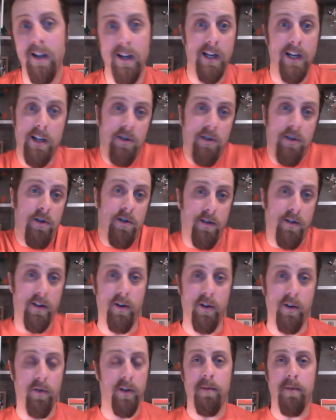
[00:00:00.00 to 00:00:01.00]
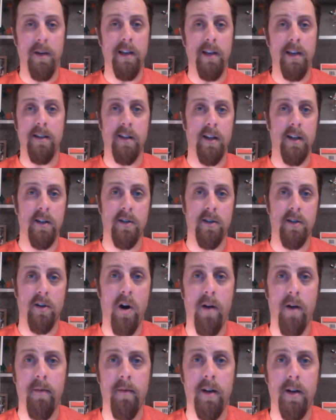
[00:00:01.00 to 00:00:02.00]
It just literally means that it's a
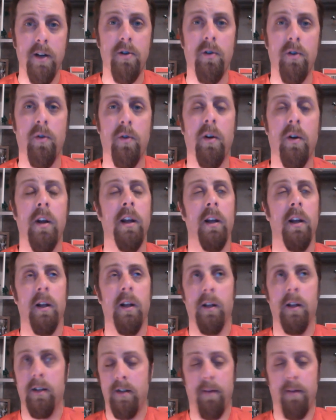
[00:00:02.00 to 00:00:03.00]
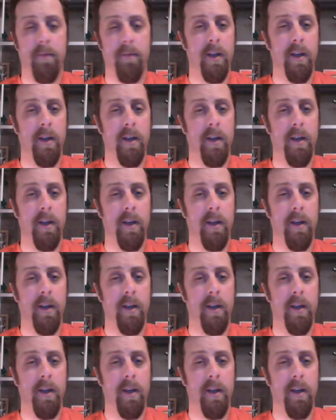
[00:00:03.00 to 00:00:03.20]
common issue, something